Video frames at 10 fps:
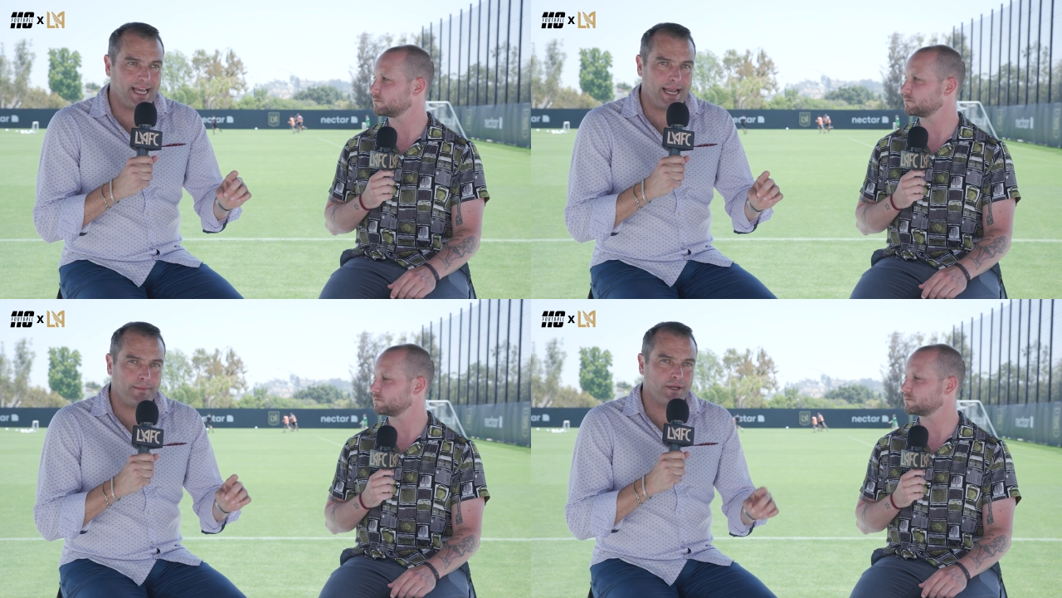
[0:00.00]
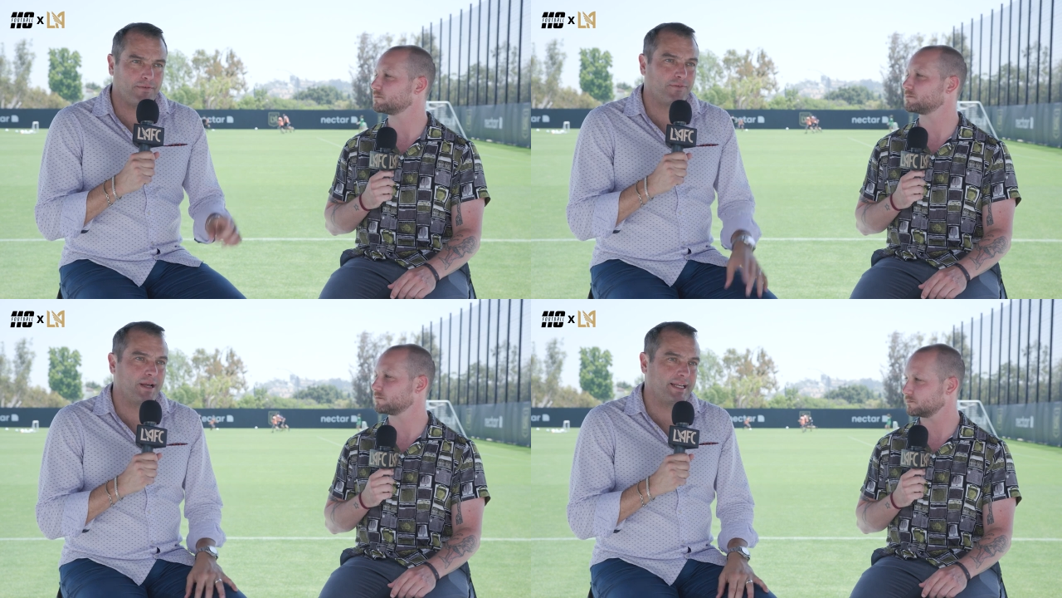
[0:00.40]
Speaker 1: game here
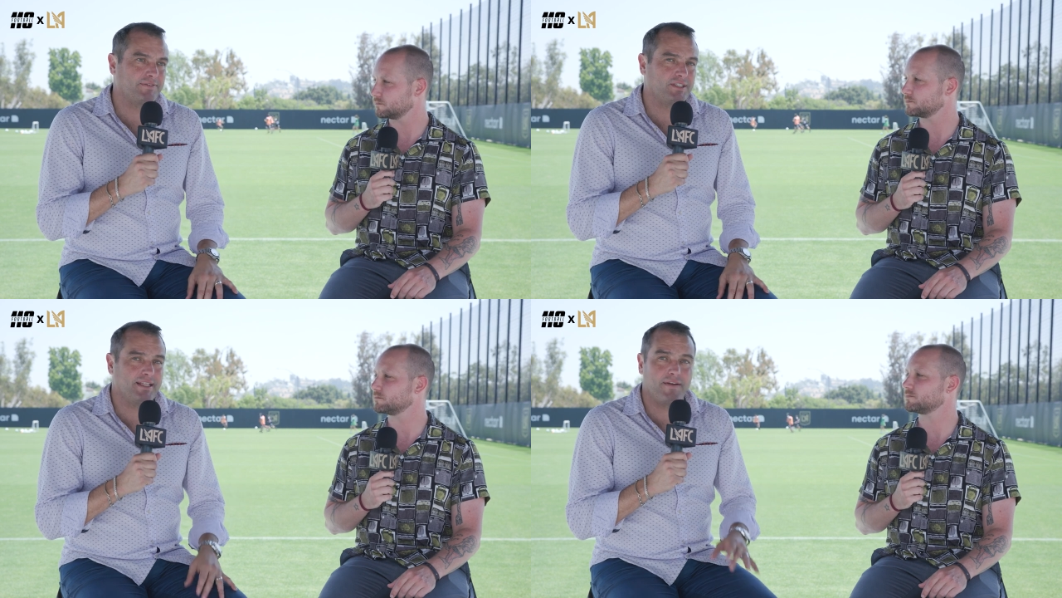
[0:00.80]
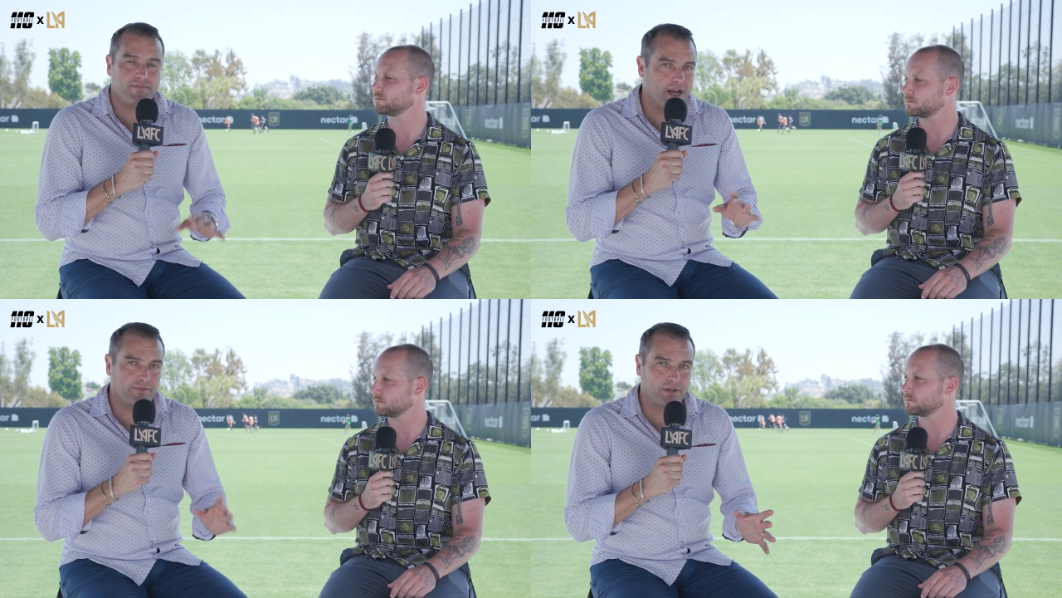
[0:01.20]
for LAFC. They've
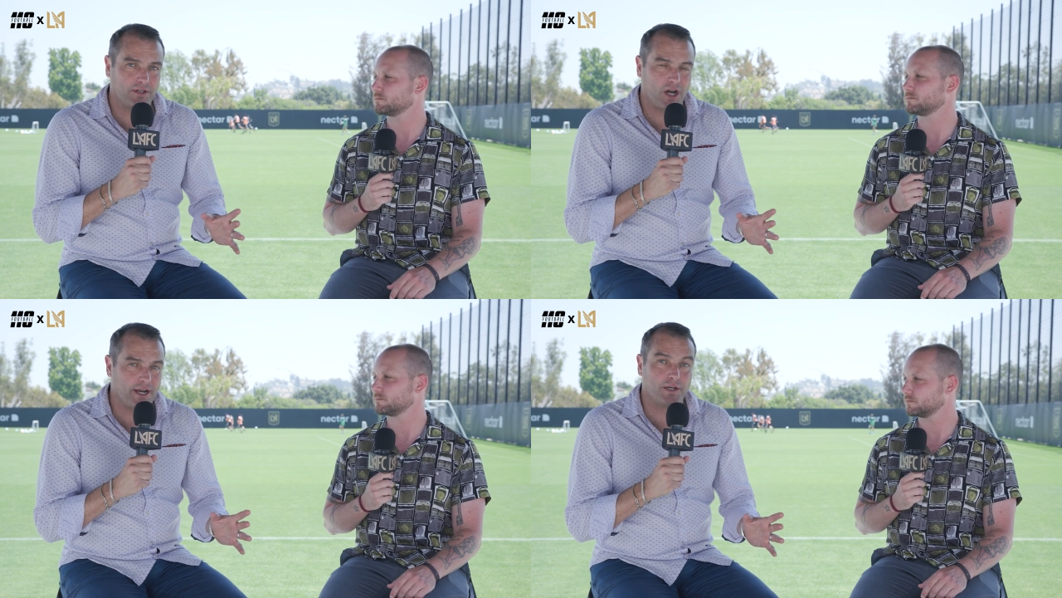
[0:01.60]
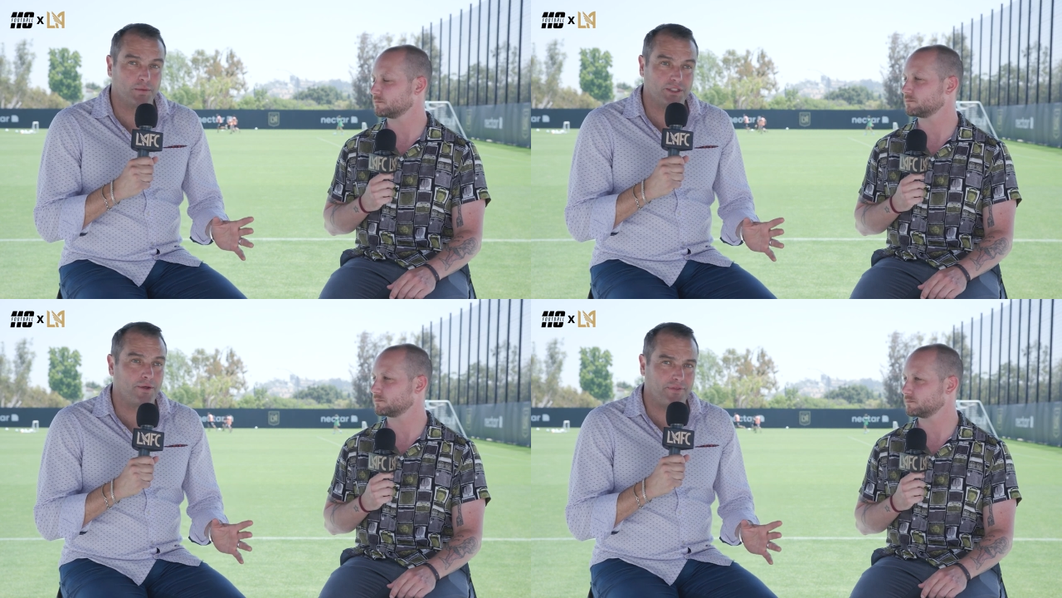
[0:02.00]
never gotten a
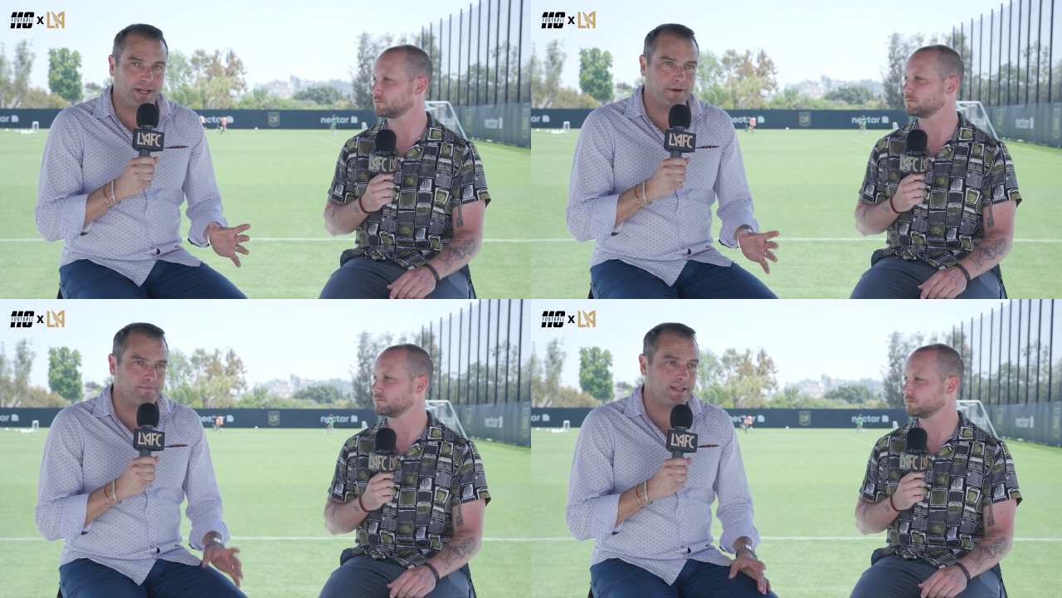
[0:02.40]
result there.